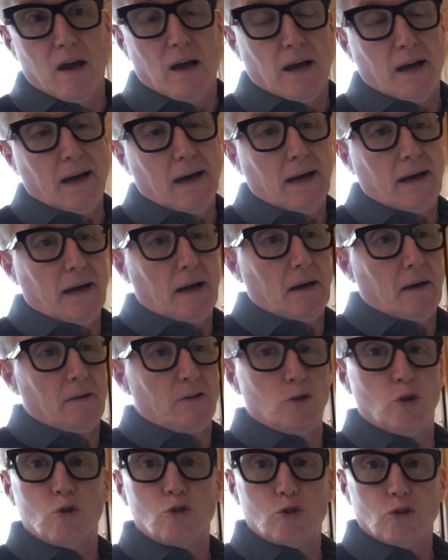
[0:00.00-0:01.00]
uh,
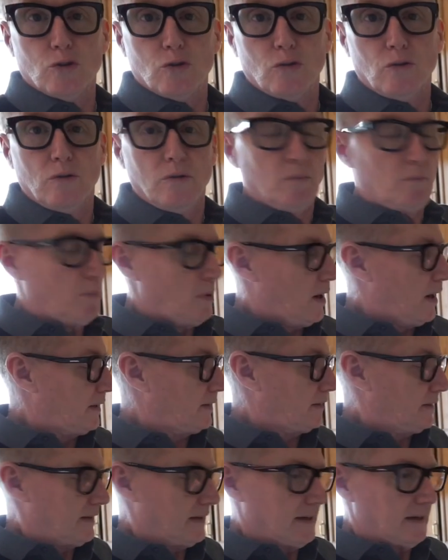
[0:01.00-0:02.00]
neutral
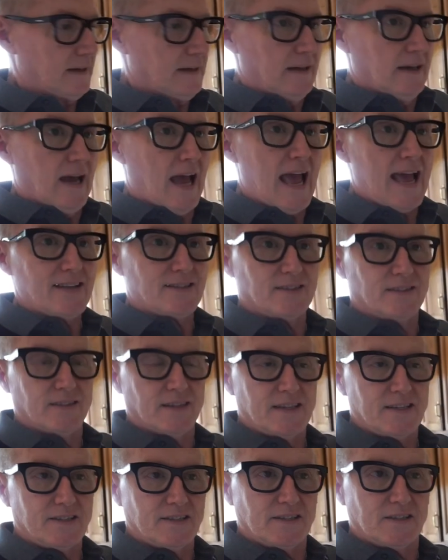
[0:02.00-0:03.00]
but uh, has a
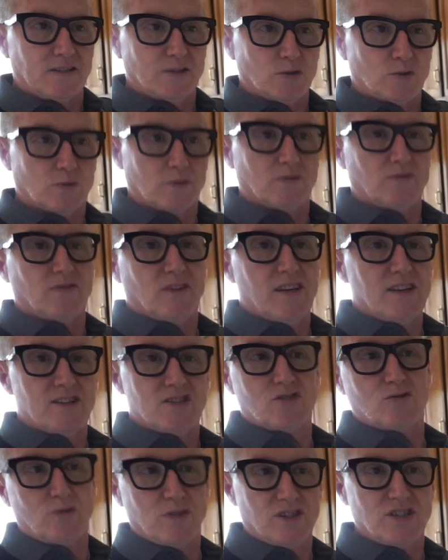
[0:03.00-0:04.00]
nice sort of
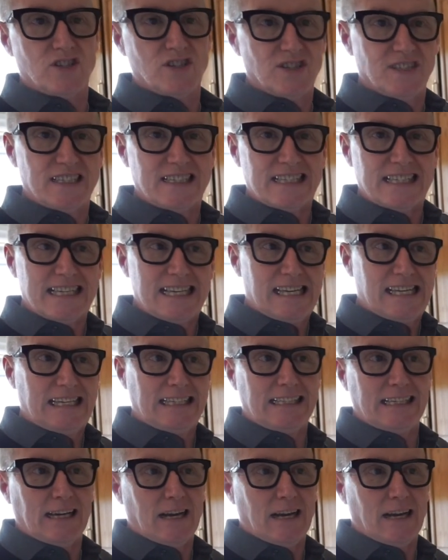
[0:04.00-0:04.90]
astringency, you